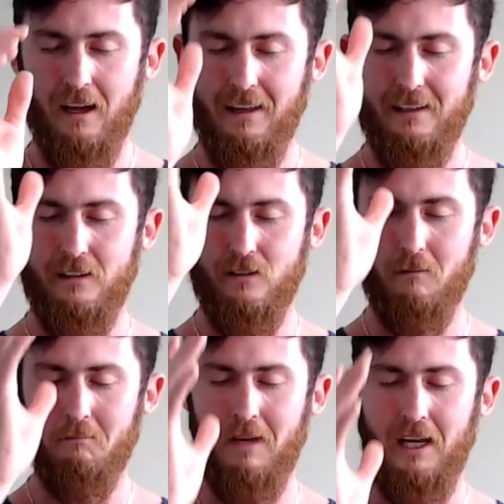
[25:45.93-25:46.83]
And then you
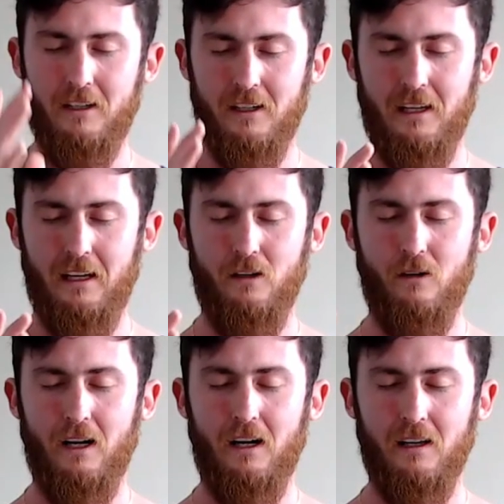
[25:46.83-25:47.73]
imagine that
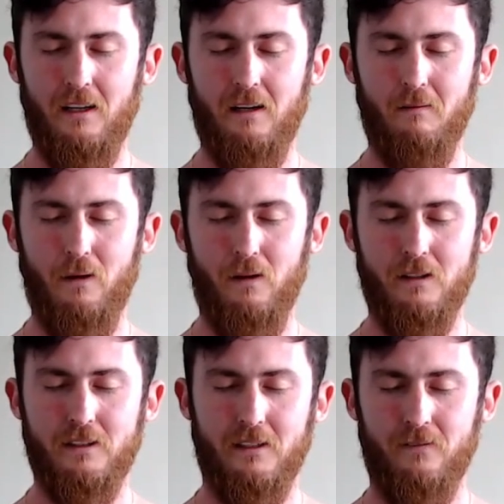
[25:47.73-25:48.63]
you are that
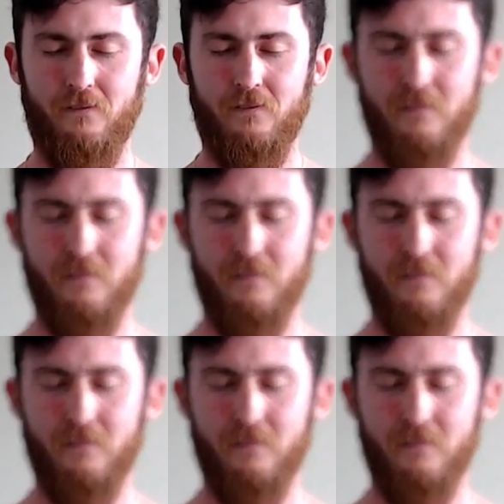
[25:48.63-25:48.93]
person.